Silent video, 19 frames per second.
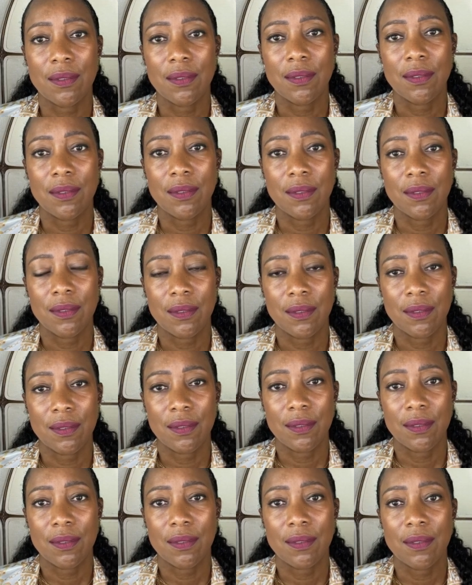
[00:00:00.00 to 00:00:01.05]

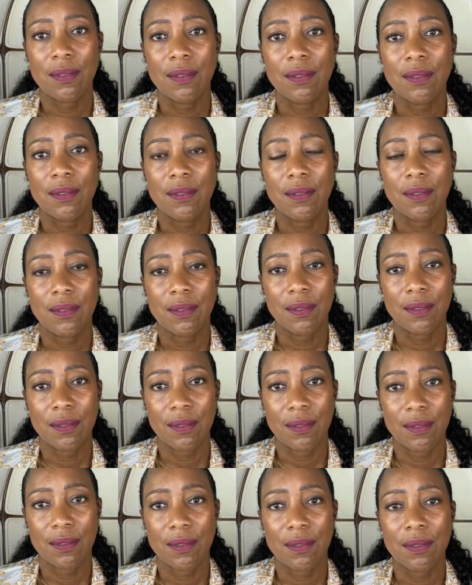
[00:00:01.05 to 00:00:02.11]

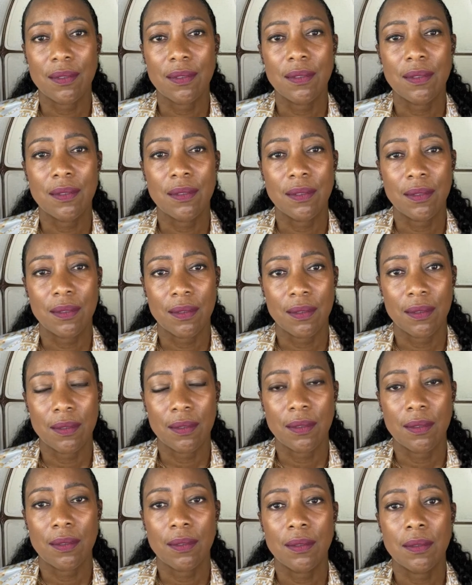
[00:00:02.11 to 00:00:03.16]
No words are spoken by the person on screen.